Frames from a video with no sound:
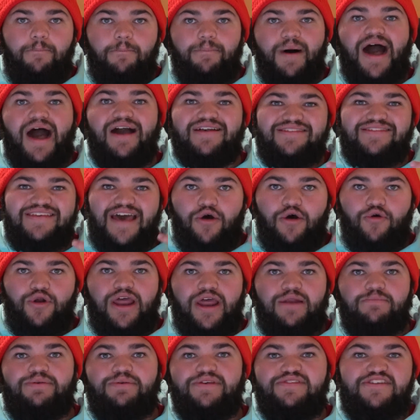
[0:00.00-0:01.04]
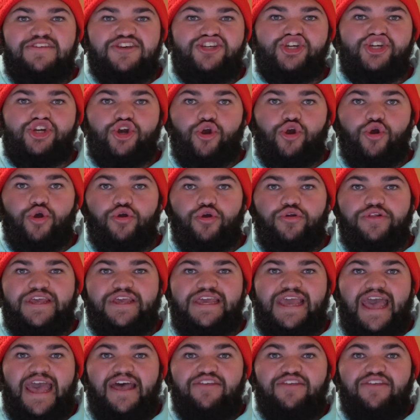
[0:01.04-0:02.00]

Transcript: box out and position early